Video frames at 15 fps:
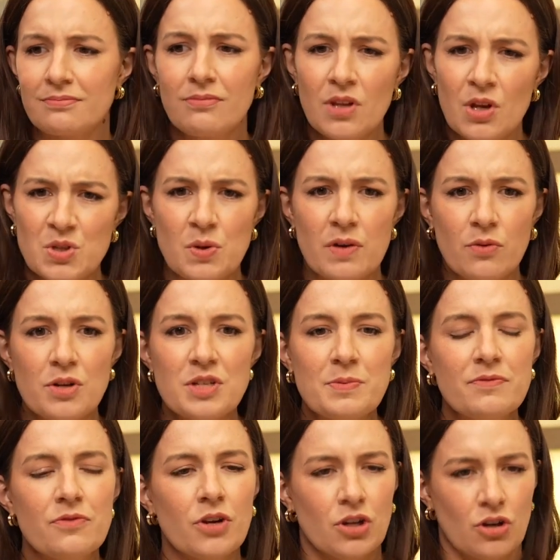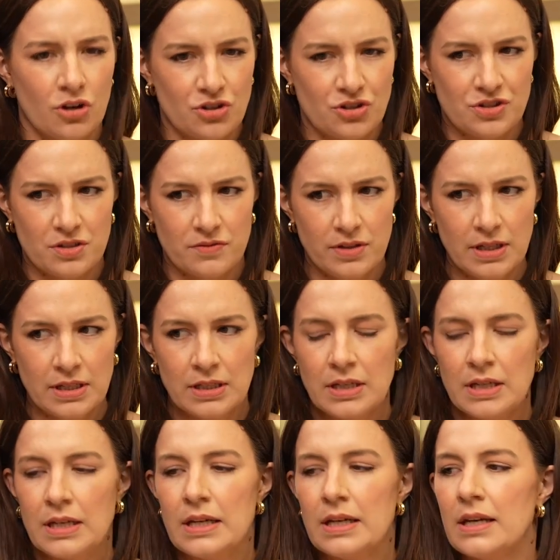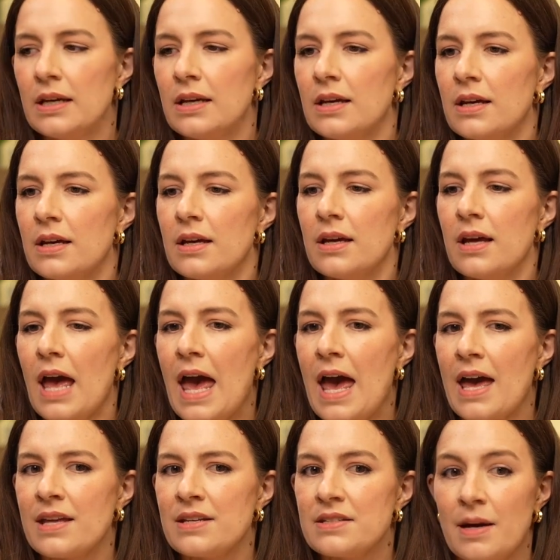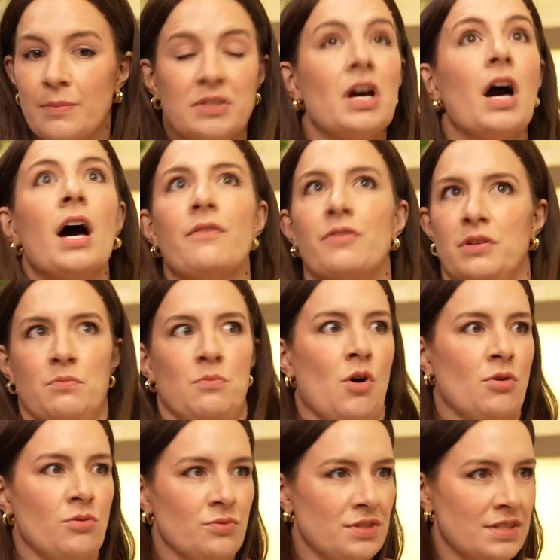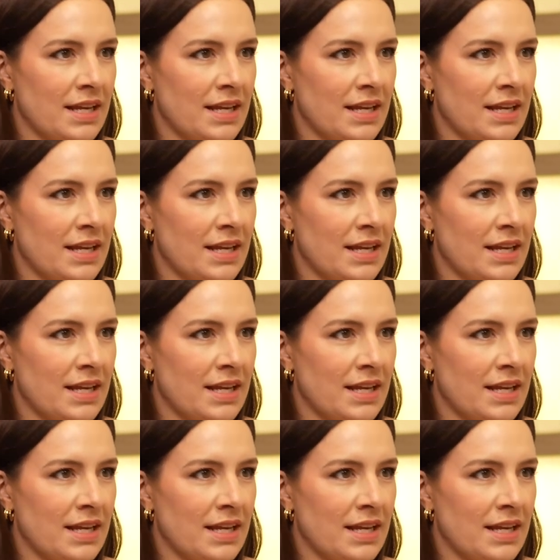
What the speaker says: So I've always been very conscious of it, and I'm covered in moles.